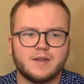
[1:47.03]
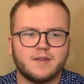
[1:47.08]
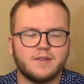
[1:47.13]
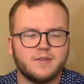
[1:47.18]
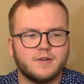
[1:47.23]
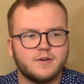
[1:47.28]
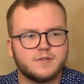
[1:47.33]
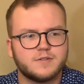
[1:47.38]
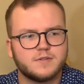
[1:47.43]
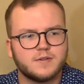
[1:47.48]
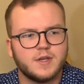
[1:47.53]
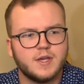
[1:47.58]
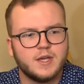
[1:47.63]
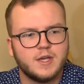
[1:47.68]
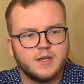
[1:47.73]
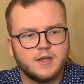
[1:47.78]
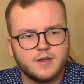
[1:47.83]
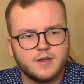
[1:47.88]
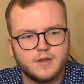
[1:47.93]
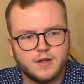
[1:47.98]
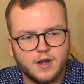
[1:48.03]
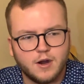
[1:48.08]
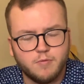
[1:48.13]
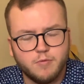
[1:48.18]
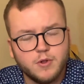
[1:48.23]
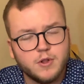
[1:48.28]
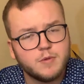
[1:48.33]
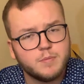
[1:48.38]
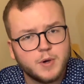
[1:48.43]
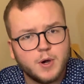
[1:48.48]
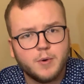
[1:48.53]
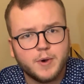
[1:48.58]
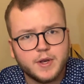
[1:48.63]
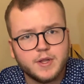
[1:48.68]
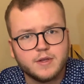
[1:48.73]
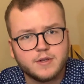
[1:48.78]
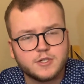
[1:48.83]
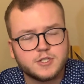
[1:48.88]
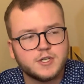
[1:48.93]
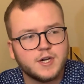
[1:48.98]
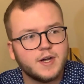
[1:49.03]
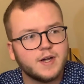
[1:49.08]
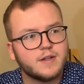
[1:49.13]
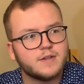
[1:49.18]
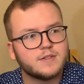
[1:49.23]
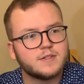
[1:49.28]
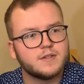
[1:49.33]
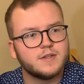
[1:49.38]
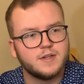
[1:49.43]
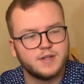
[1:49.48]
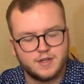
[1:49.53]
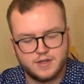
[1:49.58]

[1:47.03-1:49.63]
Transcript: And there's a really poetic shot